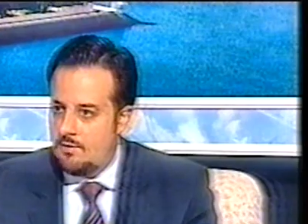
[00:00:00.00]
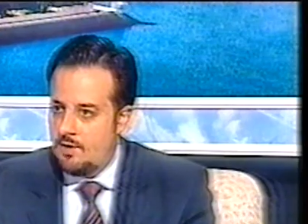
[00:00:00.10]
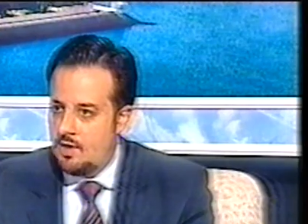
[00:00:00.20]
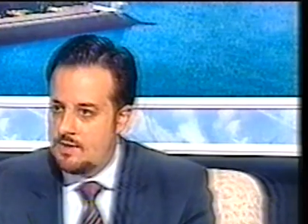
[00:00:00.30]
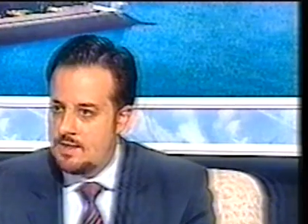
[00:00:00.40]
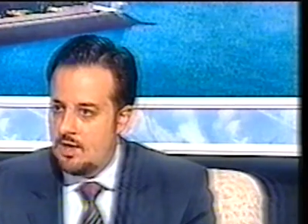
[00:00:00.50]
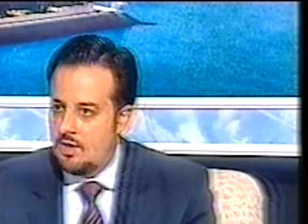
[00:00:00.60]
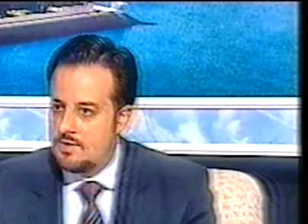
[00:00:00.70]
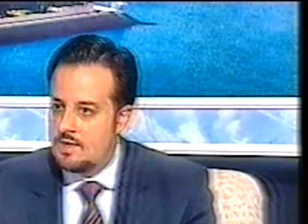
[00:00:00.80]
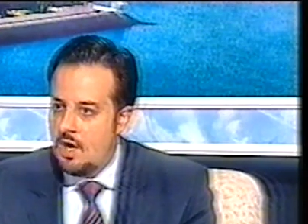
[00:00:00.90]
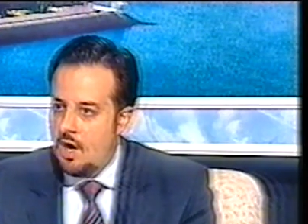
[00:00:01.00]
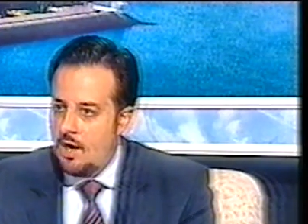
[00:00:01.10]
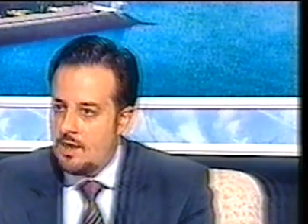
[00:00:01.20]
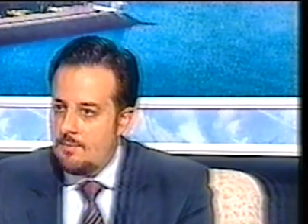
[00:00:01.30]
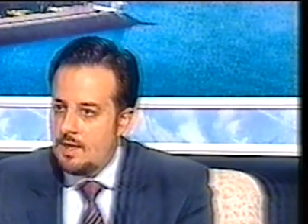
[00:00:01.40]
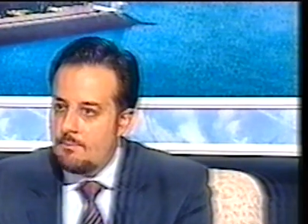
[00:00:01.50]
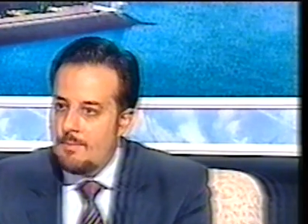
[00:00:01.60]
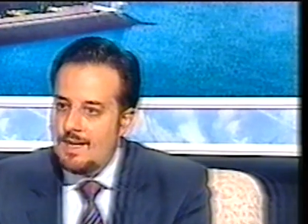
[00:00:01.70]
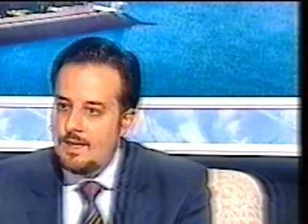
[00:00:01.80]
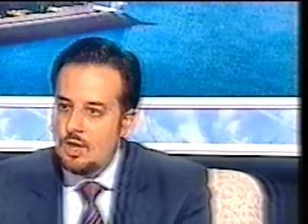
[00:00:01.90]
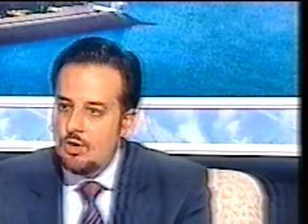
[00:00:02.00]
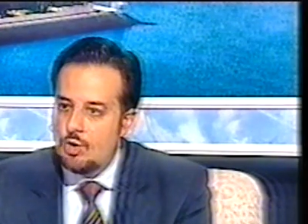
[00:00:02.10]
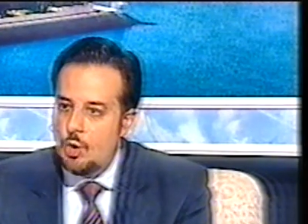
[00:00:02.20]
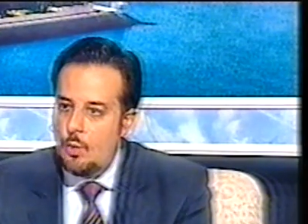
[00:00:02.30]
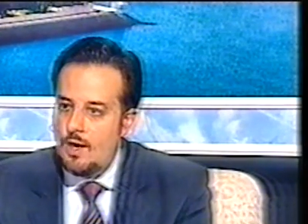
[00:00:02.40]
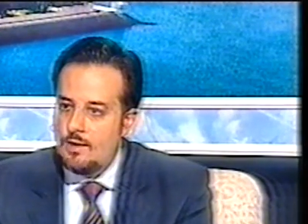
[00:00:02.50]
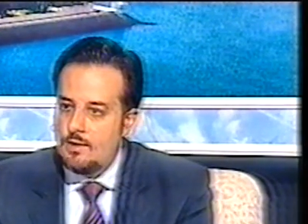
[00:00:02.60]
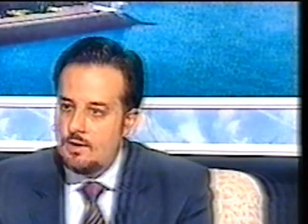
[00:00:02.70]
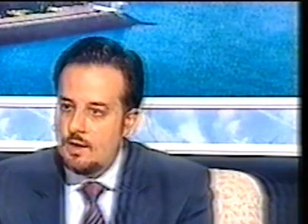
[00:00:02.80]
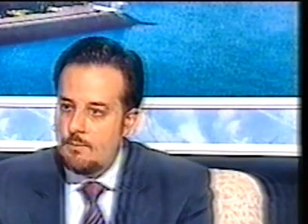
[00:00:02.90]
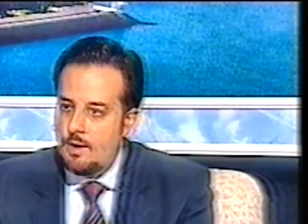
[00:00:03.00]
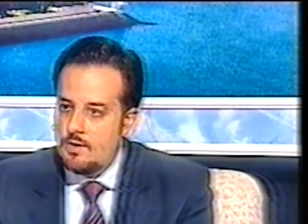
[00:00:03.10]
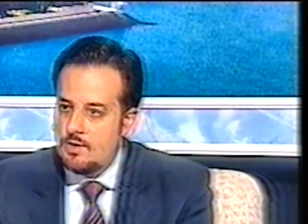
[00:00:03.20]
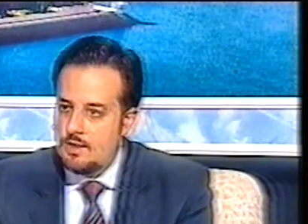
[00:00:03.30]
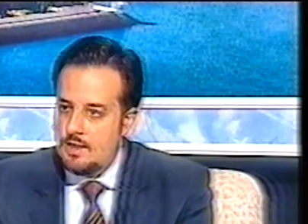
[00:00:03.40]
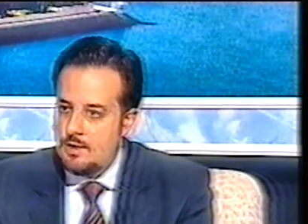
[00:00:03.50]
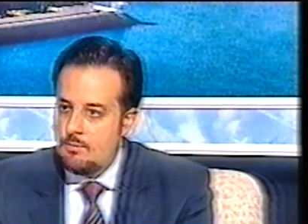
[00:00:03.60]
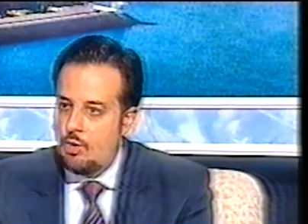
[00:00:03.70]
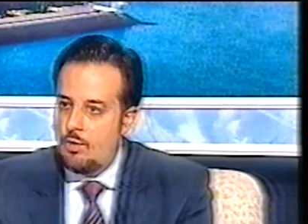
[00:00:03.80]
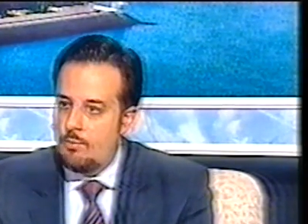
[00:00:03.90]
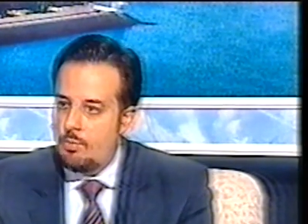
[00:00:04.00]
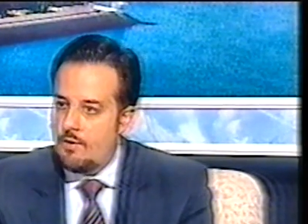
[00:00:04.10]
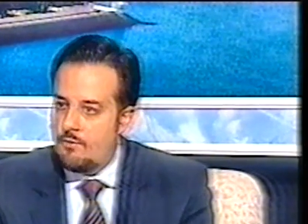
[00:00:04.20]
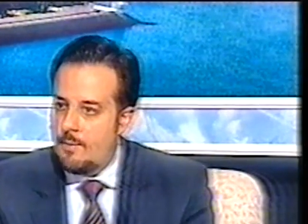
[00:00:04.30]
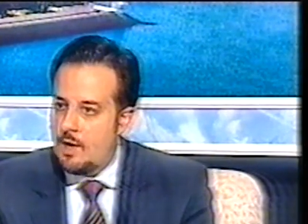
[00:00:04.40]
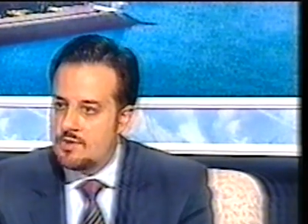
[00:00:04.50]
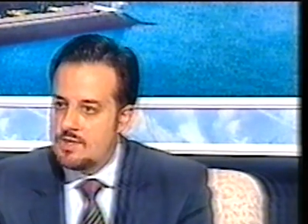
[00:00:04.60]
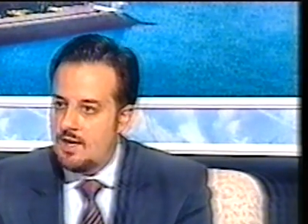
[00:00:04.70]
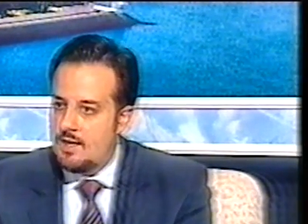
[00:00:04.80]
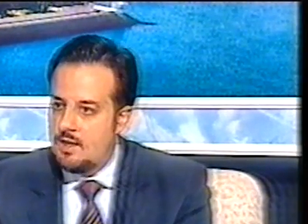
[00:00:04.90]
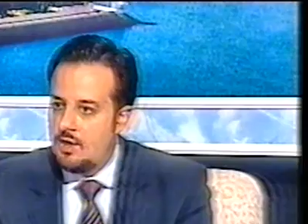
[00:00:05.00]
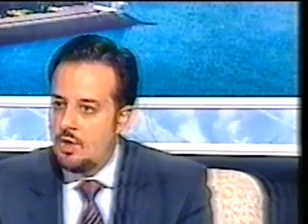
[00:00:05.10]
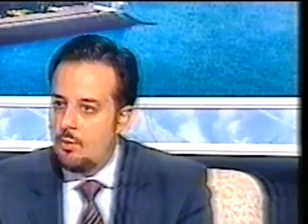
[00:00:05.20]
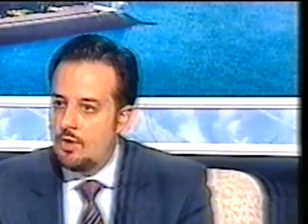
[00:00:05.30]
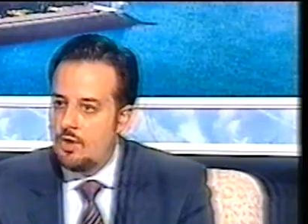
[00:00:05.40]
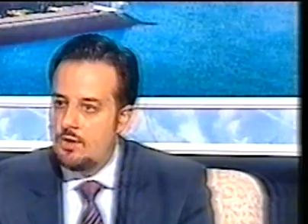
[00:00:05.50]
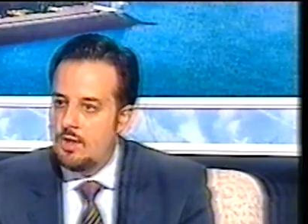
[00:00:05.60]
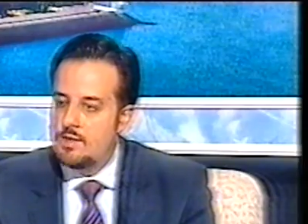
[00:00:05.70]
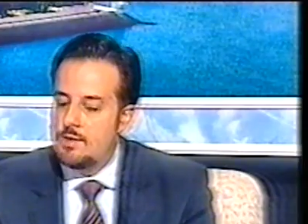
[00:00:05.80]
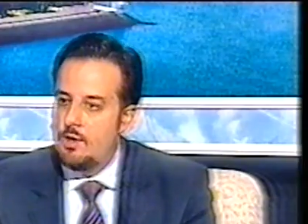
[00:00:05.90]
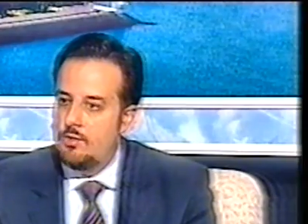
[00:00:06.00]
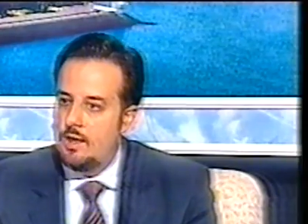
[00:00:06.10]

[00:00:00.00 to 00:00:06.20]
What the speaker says: the various areas, are they being made here in Kuwait by the team or brought from outside? What can you tell us about that?